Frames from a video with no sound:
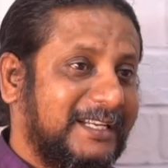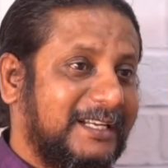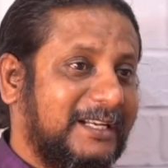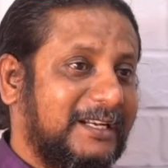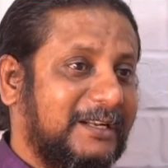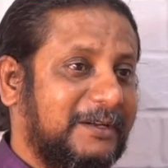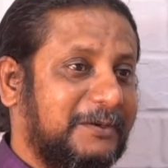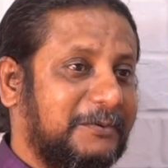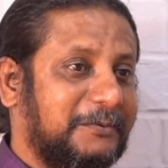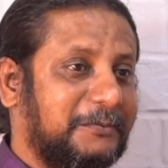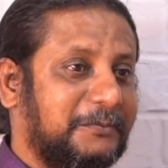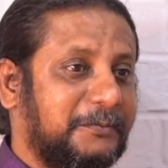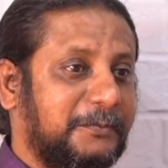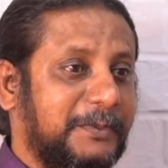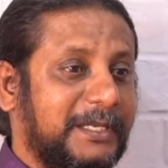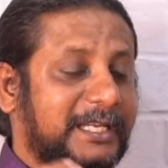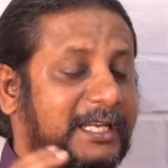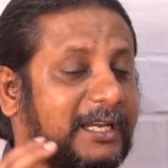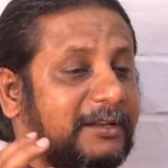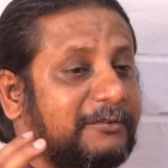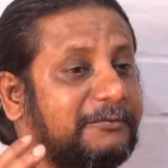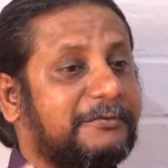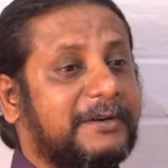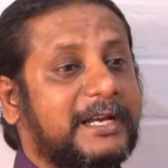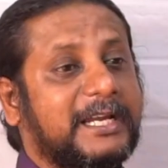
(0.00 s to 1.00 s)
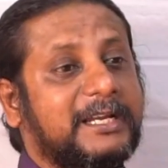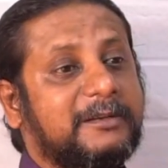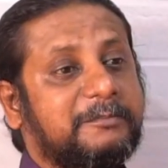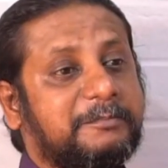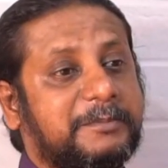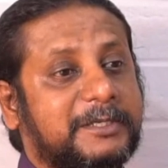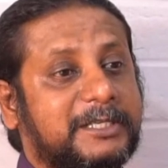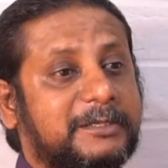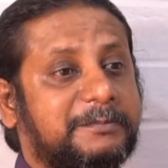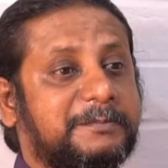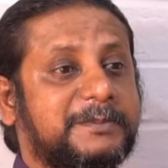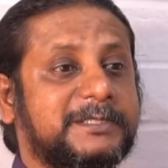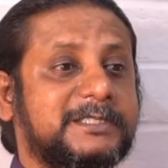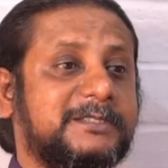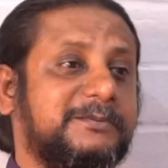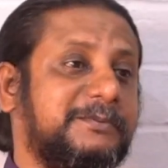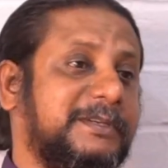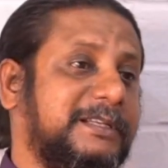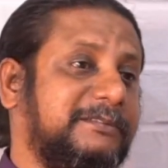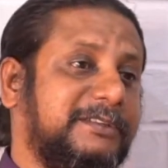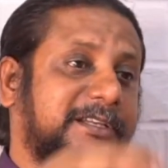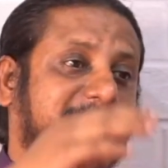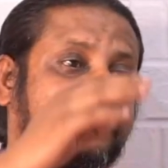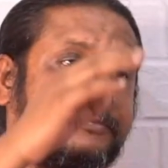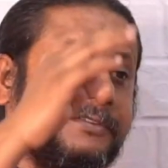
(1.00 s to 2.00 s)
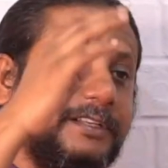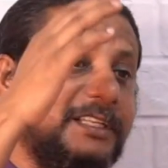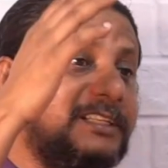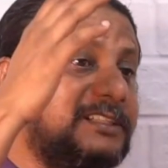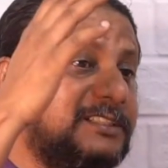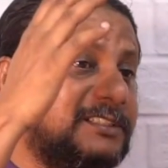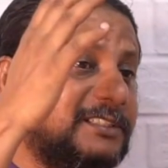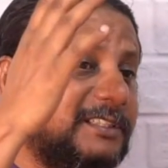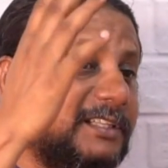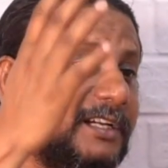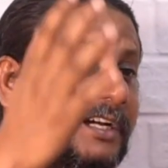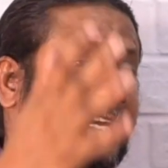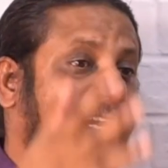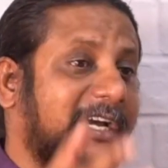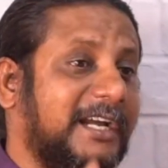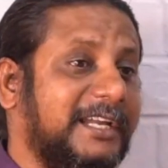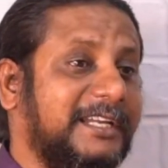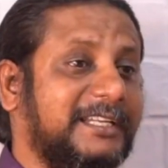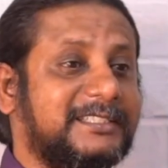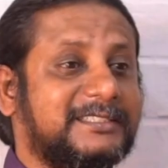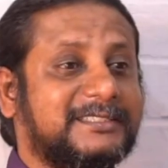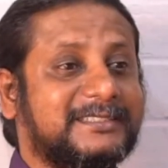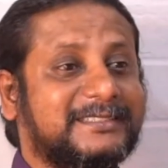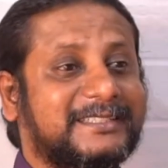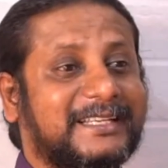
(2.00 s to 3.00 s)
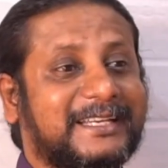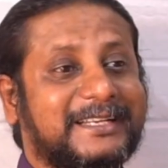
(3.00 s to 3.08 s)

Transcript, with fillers: Now, we can find purpose when we have reached the heights,